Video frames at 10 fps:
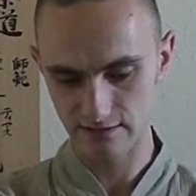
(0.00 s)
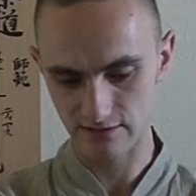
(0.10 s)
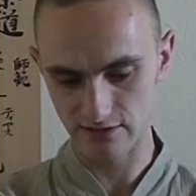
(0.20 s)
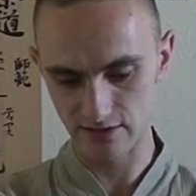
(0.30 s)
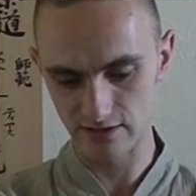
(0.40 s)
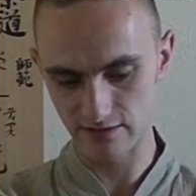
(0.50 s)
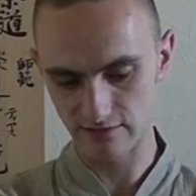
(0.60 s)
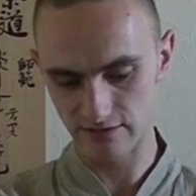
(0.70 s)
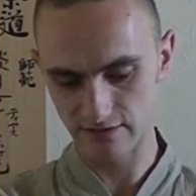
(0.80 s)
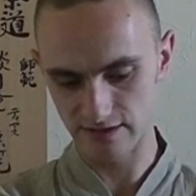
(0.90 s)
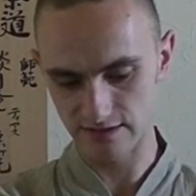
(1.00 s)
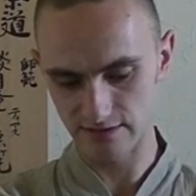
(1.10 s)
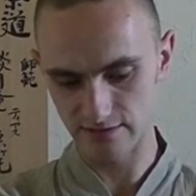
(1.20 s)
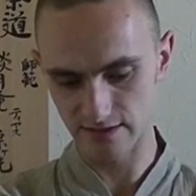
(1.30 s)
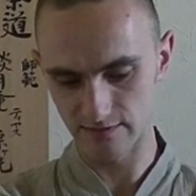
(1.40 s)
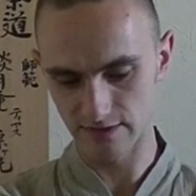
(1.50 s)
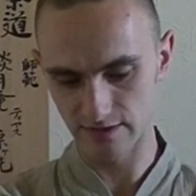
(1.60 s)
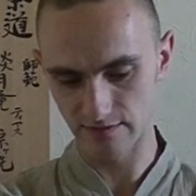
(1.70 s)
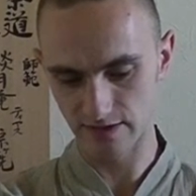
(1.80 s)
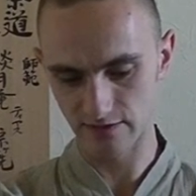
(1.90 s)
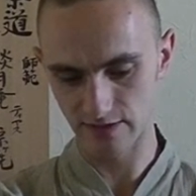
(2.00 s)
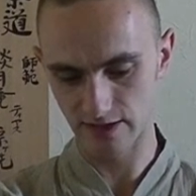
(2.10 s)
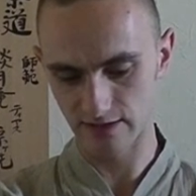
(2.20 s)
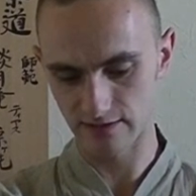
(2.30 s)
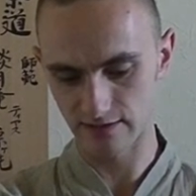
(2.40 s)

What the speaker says: the color of the tea is already becoming quite